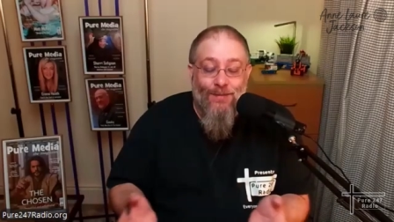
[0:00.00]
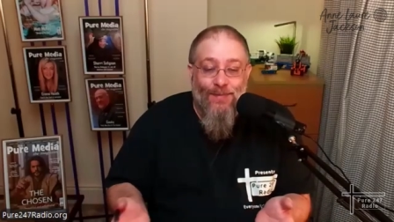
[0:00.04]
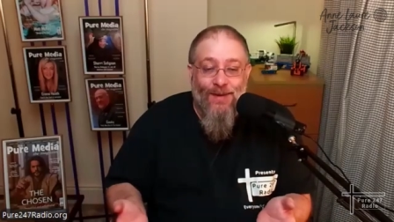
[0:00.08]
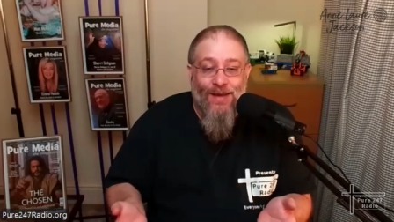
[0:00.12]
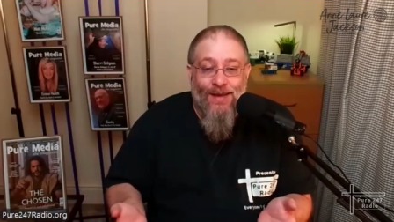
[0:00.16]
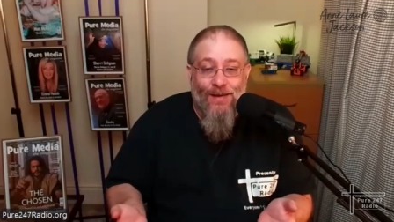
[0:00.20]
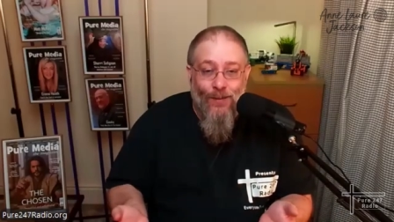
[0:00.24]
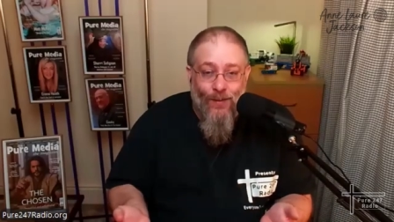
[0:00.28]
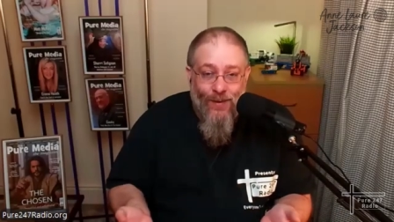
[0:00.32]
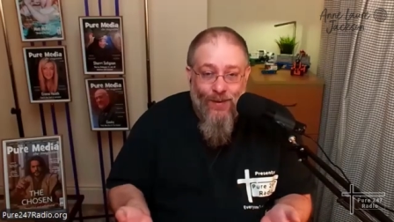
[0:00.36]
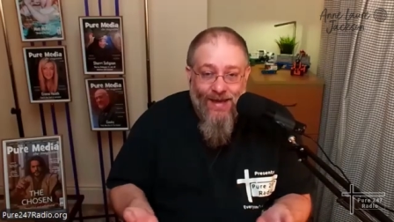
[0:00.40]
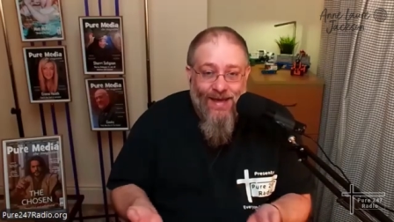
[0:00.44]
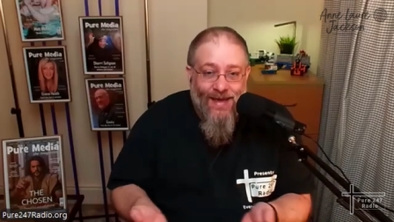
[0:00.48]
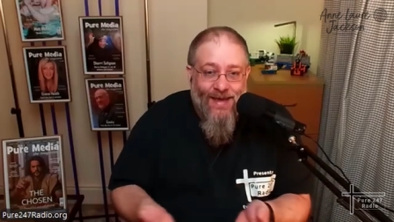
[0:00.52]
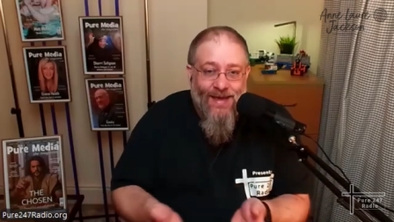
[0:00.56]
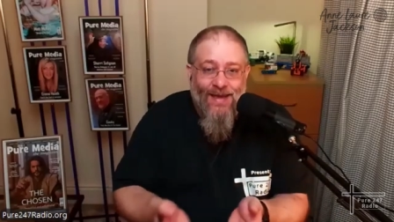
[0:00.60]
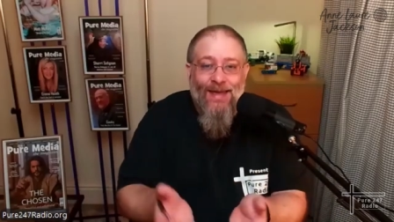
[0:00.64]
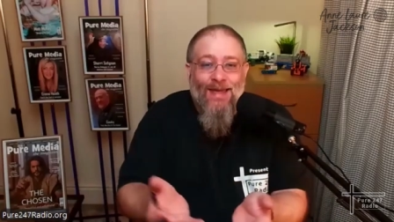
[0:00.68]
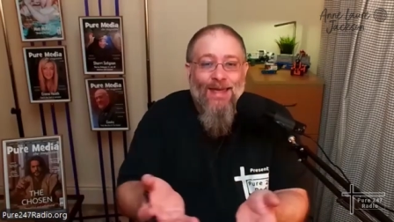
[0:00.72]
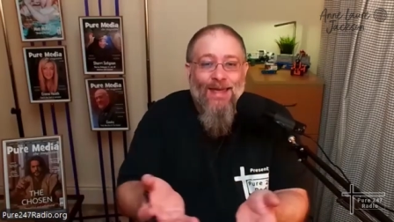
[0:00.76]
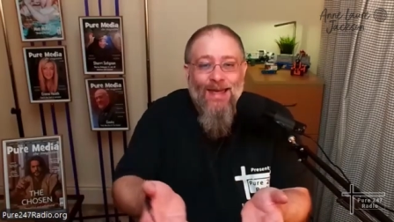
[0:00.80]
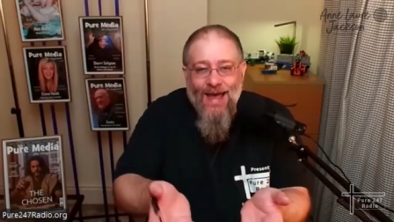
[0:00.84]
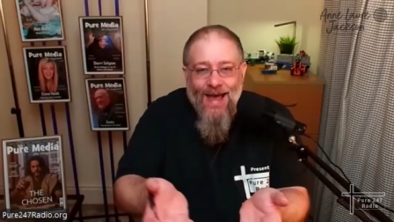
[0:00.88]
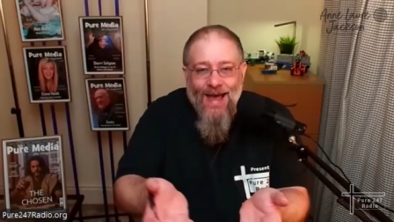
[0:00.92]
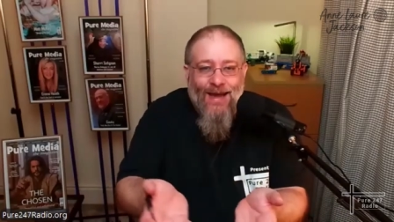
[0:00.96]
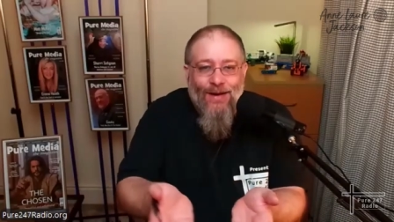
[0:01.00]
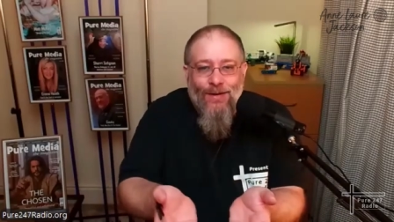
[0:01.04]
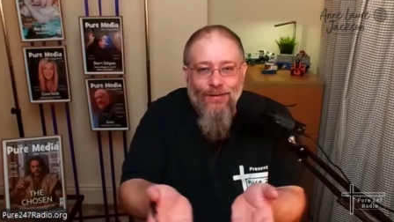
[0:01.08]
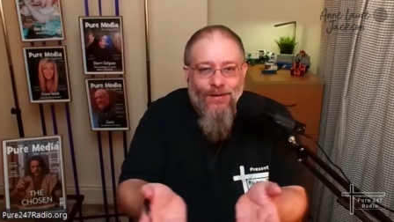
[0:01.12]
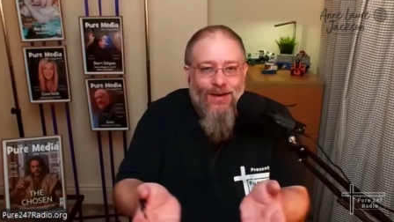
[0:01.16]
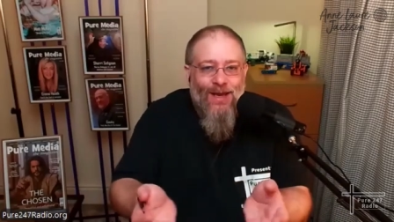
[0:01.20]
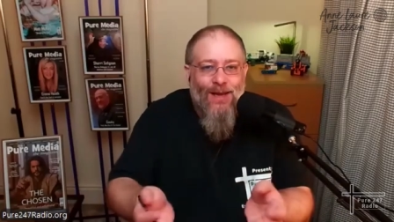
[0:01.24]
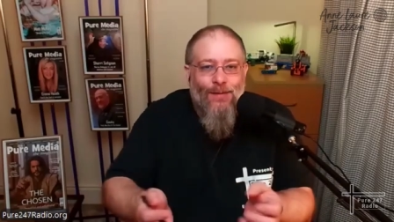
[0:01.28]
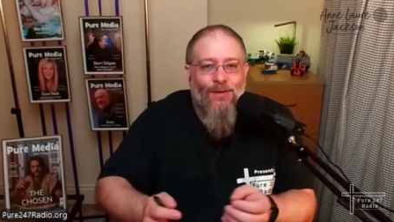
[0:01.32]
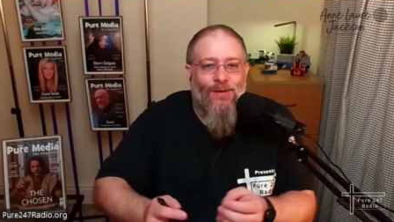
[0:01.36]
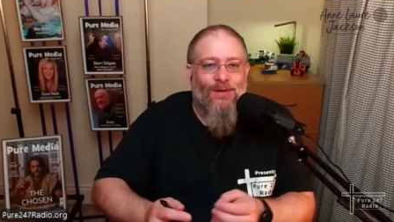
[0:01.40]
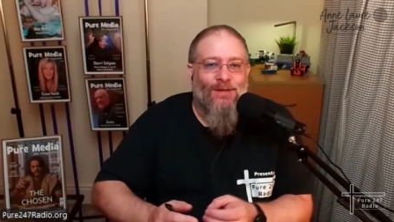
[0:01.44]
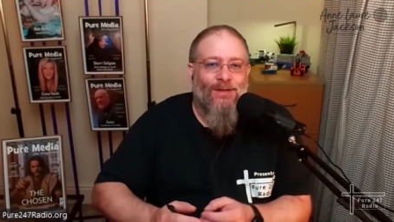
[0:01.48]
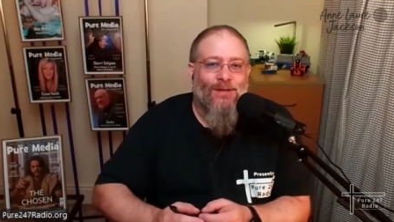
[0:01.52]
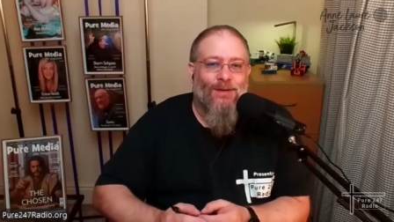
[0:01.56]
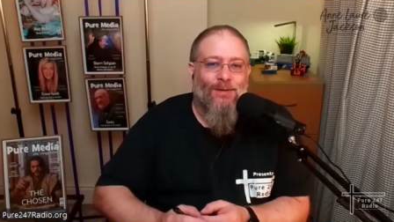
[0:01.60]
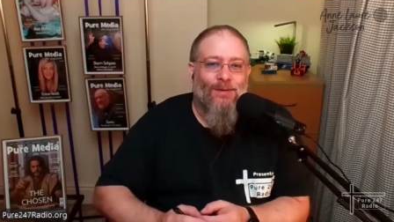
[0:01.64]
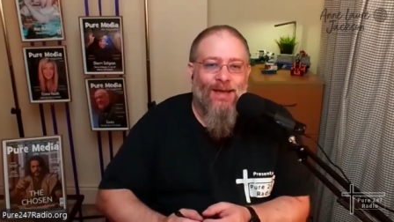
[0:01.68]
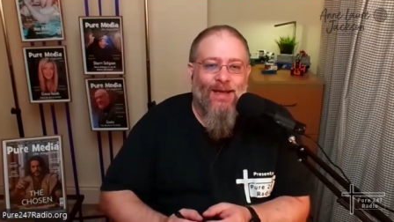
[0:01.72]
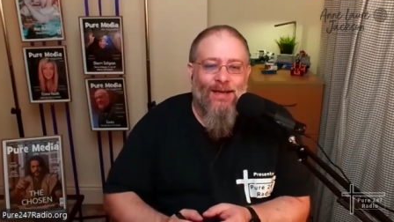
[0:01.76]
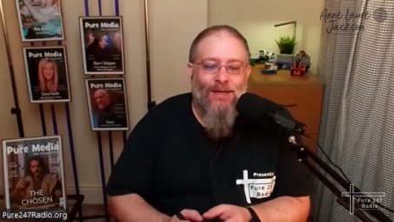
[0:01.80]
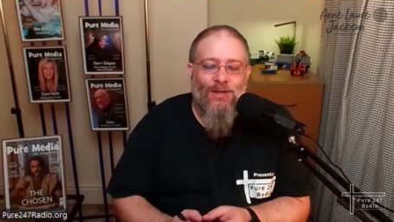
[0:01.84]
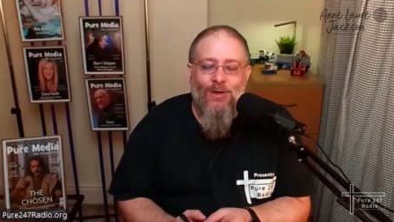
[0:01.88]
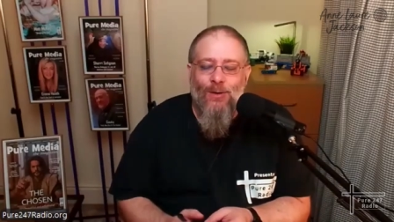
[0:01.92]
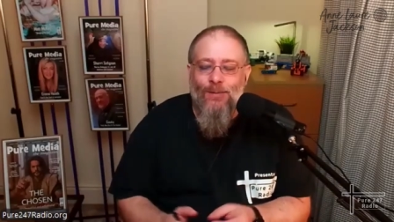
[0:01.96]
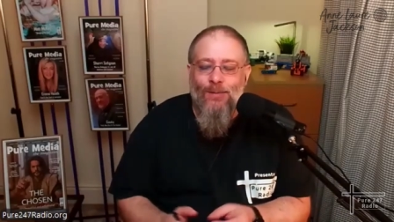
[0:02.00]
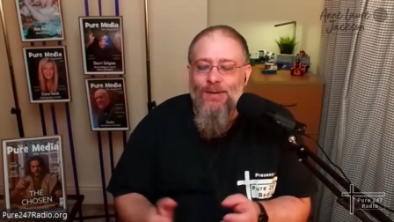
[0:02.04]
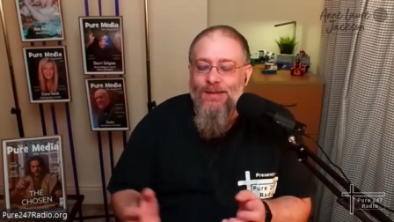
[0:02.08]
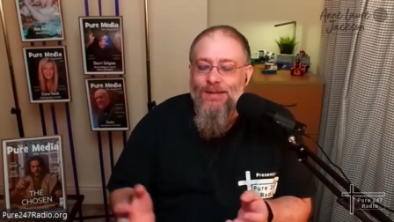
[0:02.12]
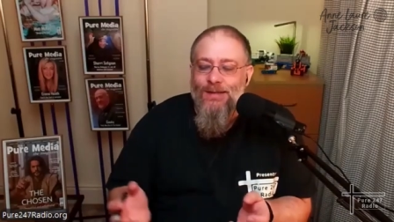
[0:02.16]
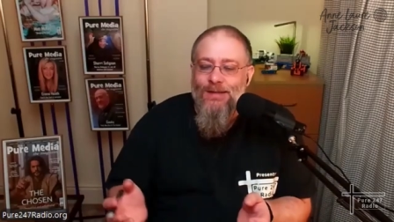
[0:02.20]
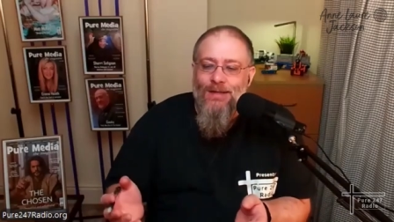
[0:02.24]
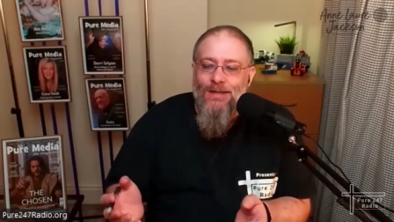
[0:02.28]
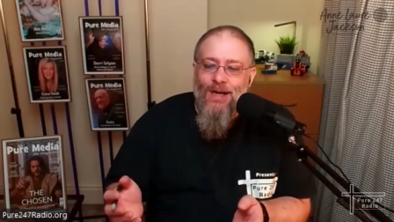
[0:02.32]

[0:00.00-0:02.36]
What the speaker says: being weak and unable to do their job.